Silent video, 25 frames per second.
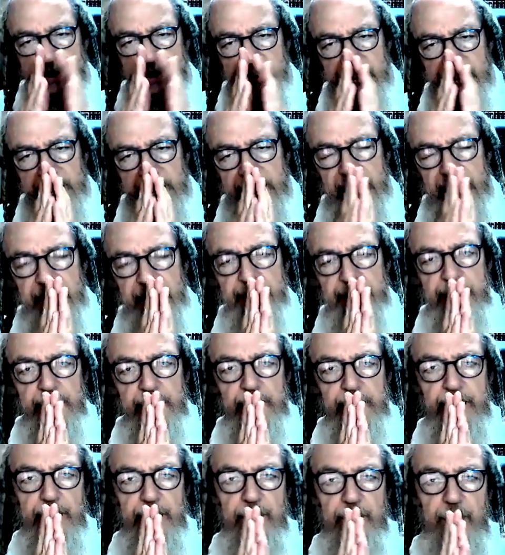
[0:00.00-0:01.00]
it
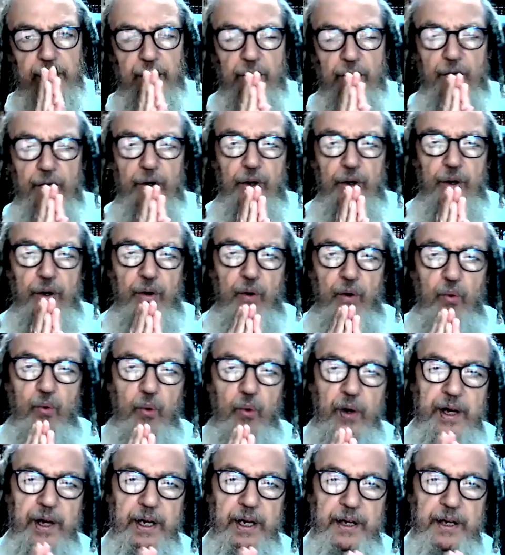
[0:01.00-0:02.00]
together
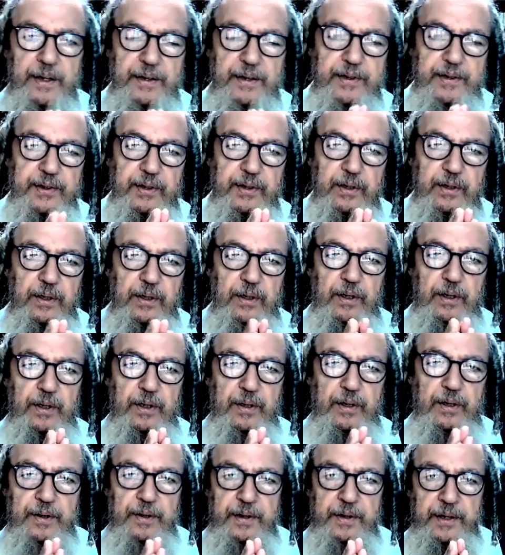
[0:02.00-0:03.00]
with
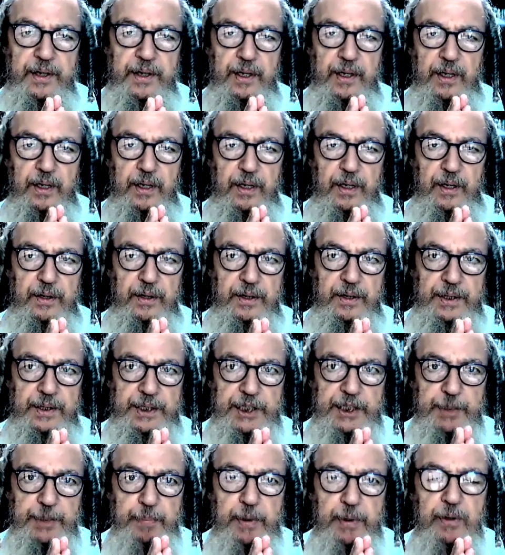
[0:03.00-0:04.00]
the, the
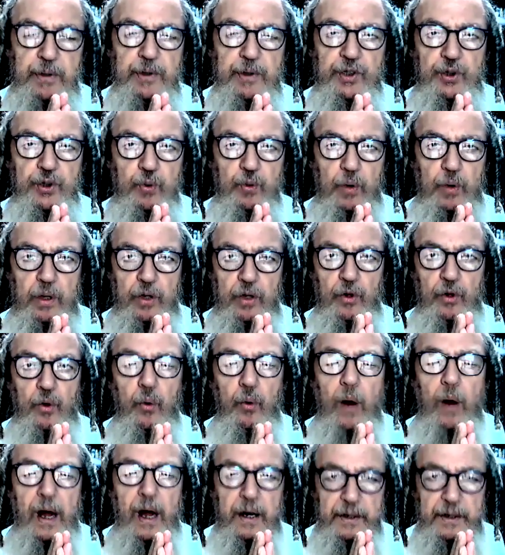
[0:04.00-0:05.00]
spiritual
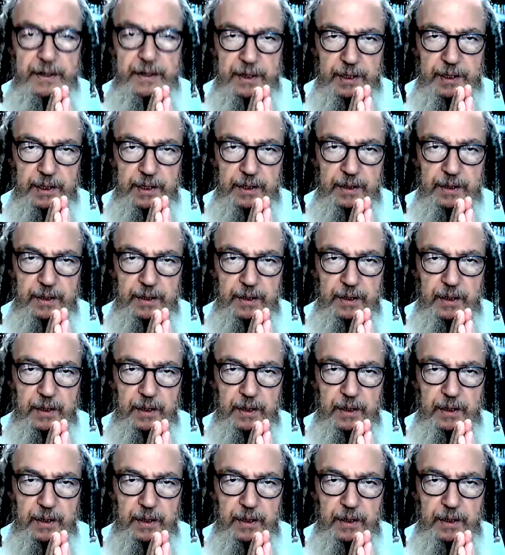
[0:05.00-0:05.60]
quality